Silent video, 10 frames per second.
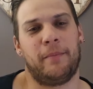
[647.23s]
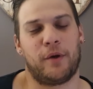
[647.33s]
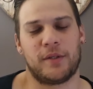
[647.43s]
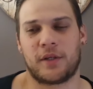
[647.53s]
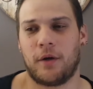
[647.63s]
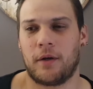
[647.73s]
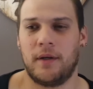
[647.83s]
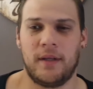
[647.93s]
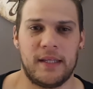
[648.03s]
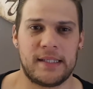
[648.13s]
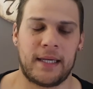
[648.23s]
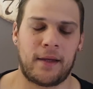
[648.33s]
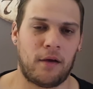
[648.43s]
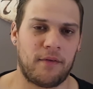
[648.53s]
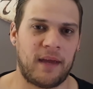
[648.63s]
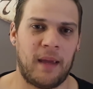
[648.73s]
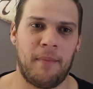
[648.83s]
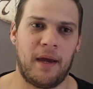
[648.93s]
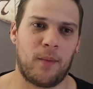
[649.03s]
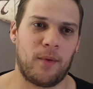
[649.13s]
because Scotland in the second half
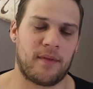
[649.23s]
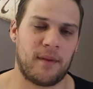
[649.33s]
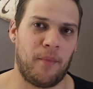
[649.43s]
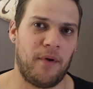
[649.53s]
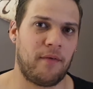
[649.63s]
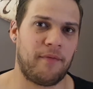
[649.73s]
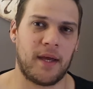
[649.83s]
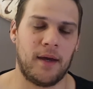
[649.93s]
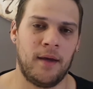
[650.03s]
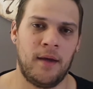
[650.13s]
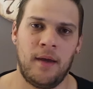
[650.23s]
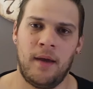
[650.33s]
came back with some real vigour,